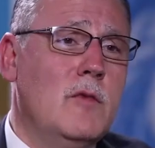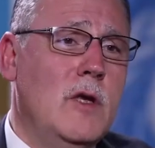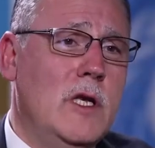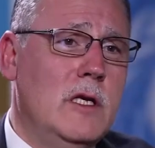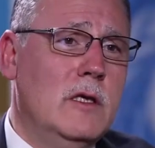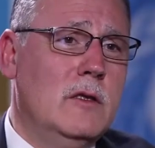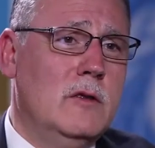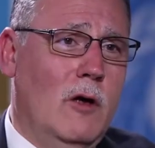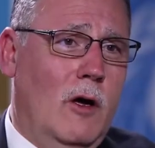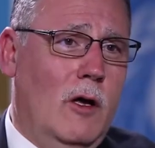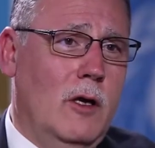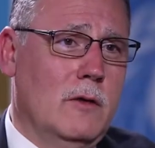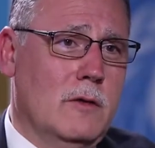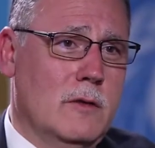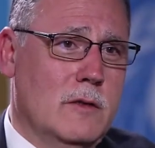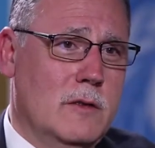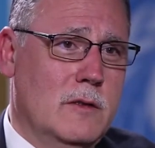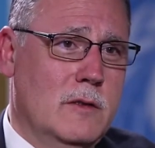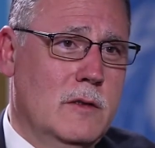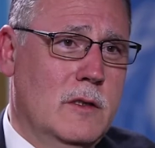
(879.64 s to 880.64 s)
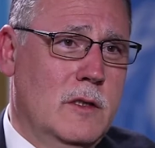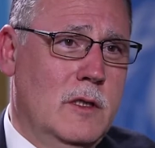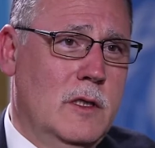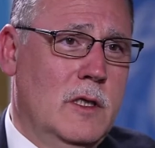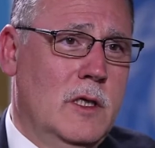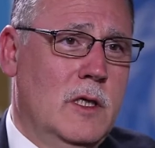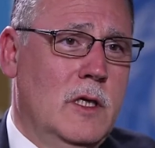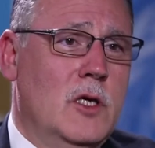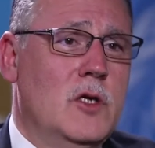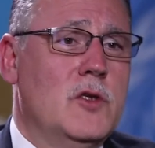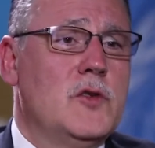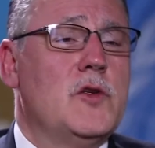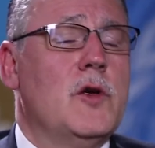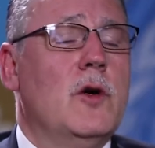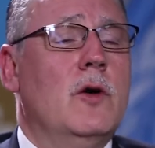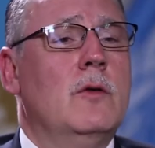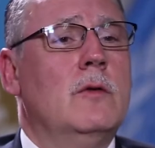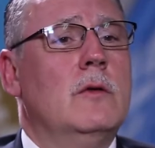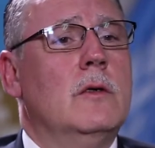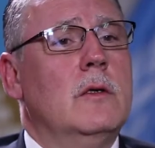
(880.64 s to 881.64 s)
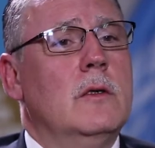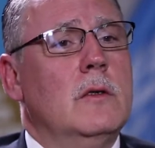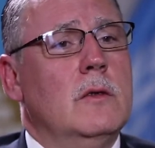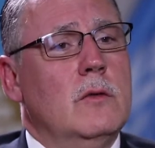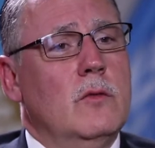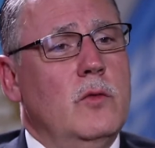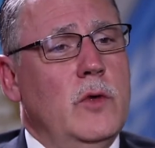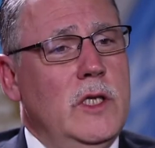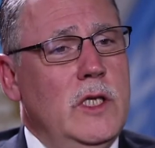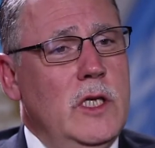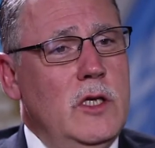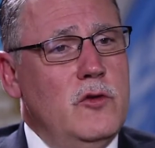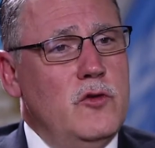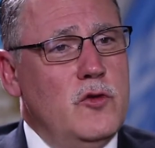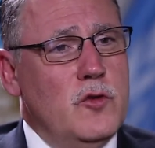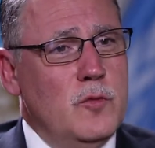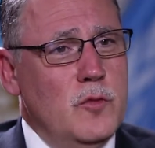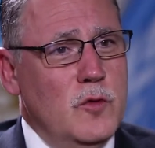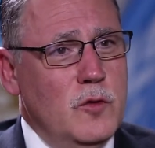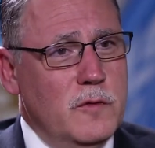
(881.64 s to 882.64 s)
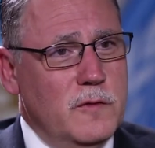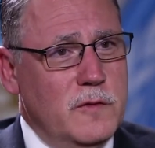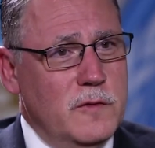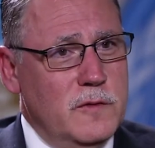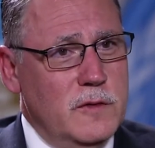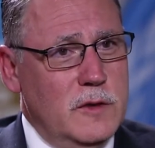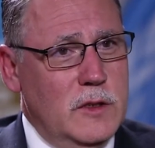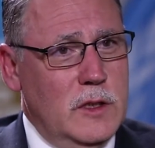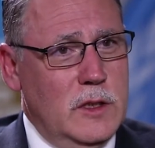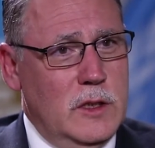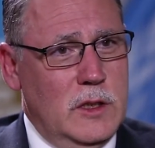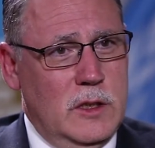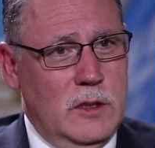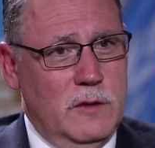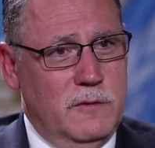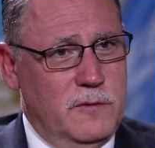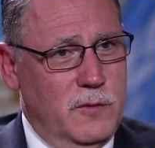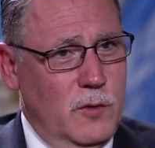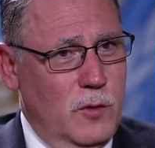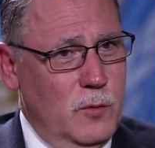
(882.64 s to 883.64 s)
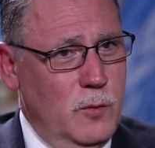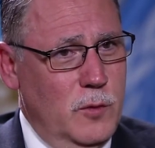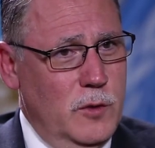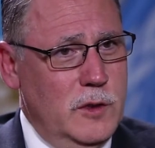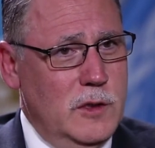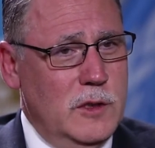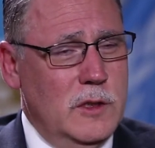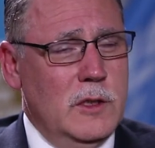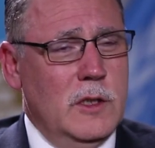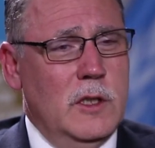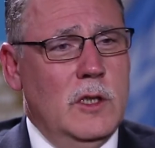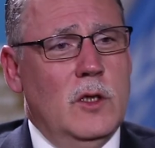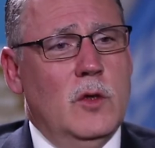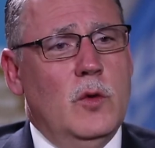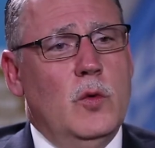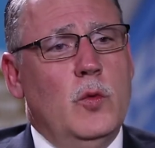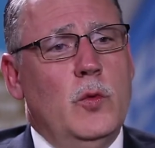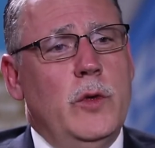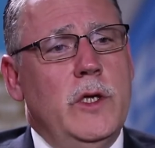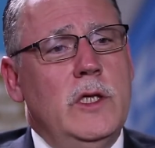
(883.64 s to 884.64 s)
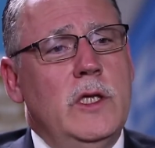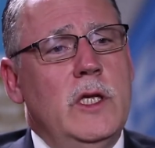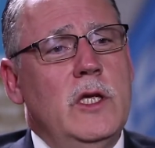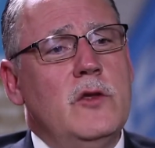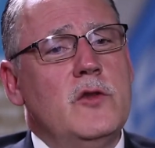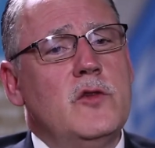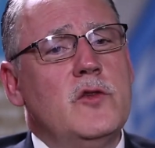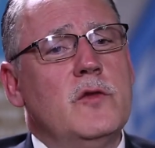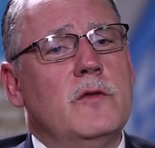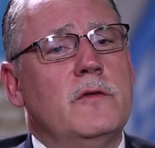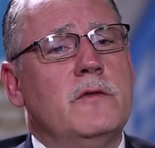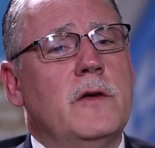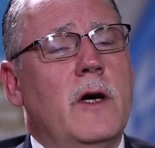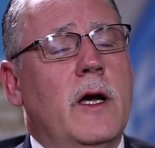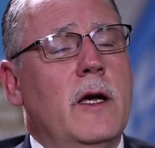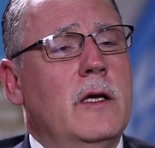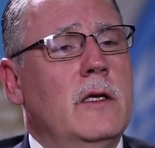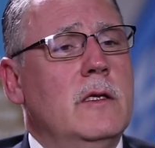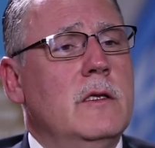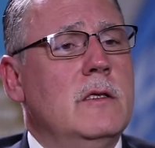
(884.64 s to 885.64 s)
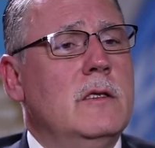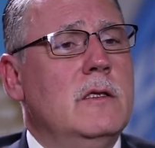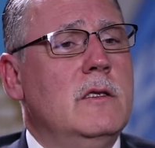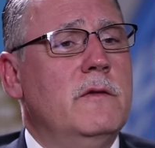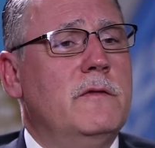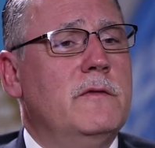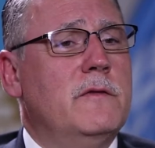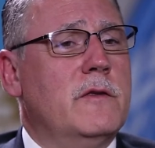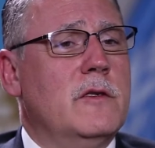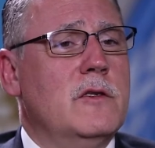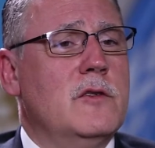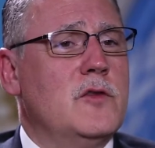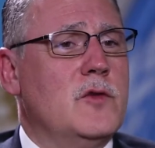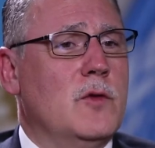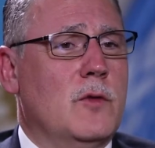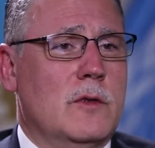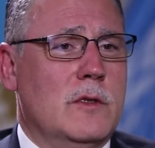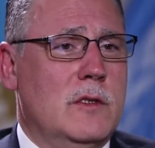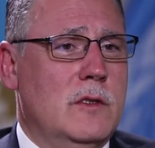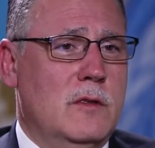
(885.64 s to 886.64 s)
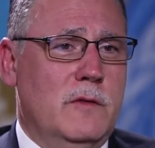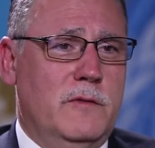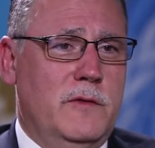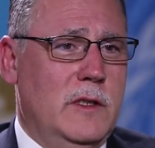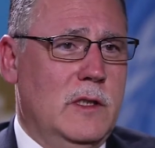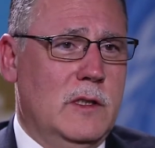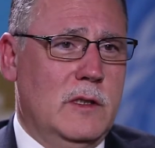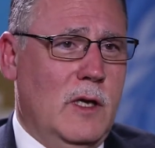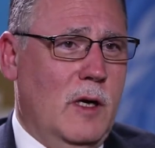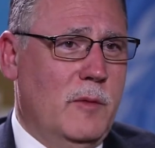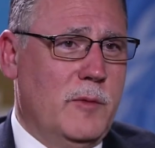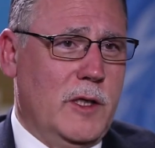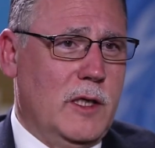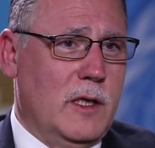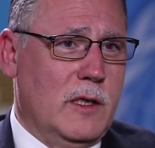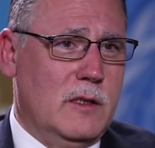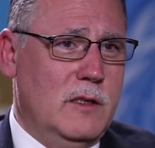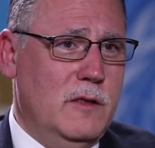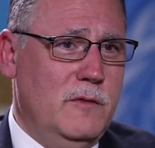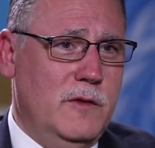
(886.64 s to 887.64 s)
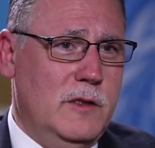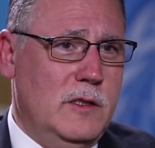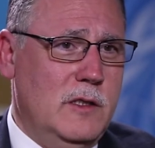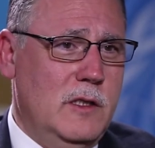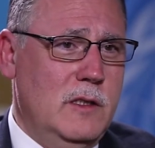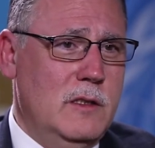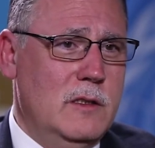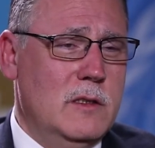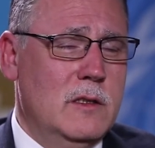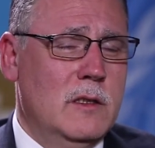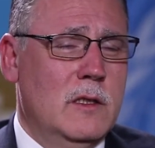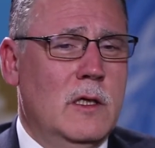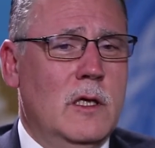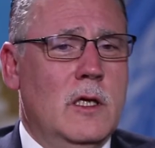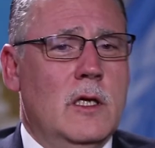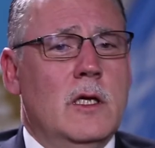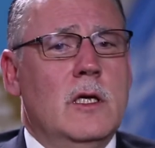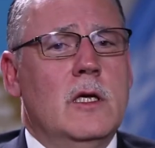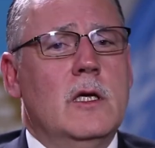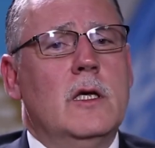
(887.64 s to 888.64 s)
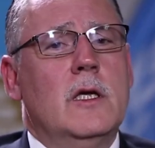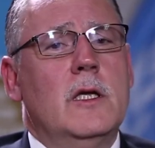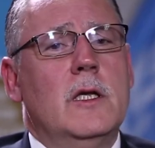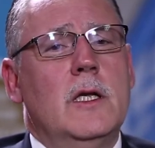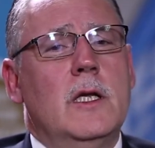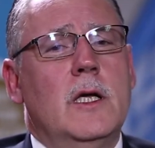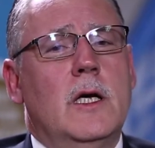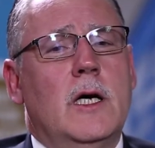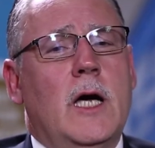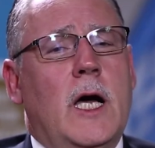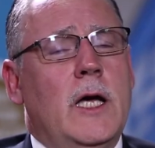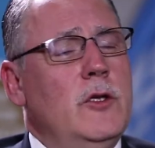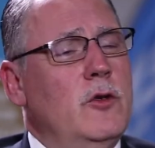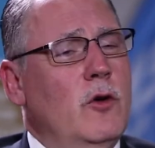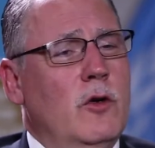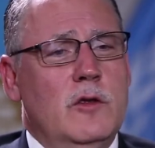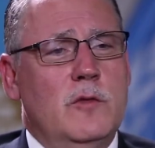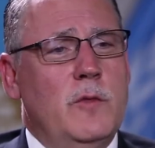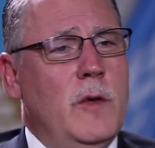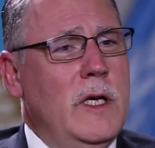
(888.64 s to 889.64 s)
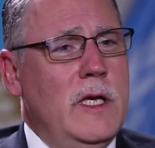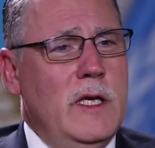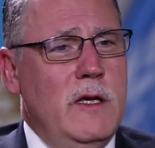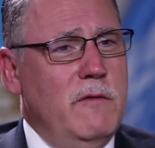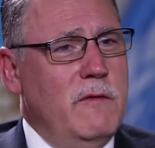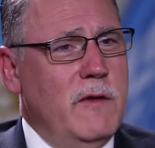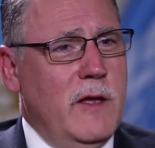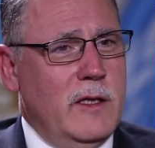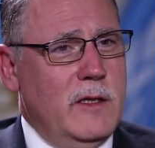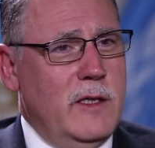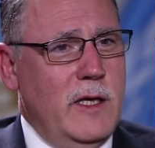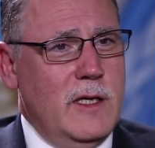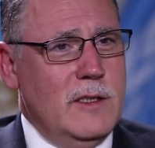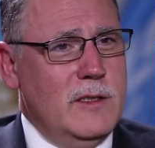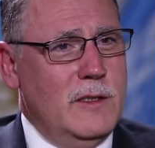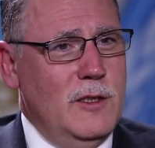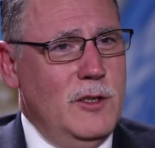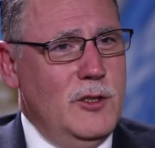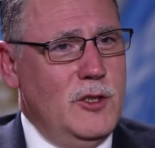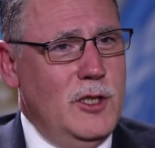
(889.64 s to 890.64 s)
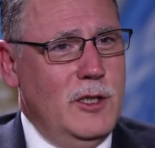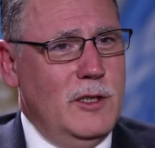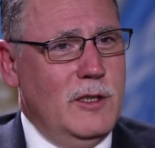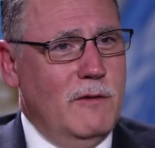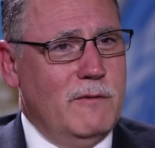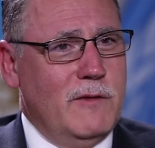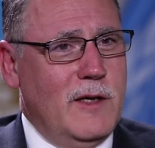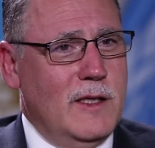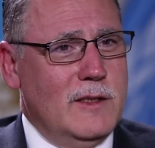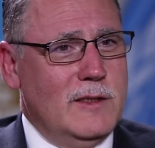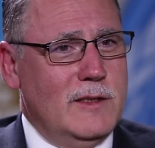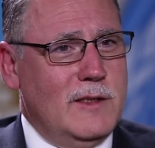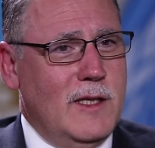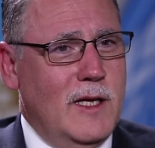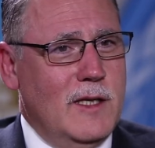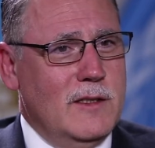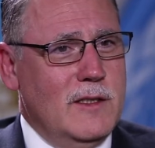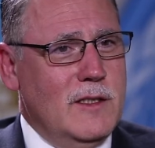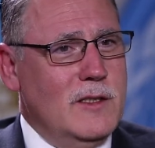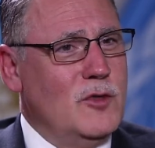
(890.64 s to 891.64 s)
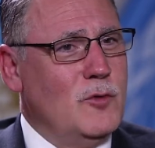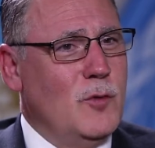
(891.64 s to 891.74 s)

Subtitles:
million. So we need to move forward. We need to find different sources of economic activities. I don't believe that the SDG in Afghanistan is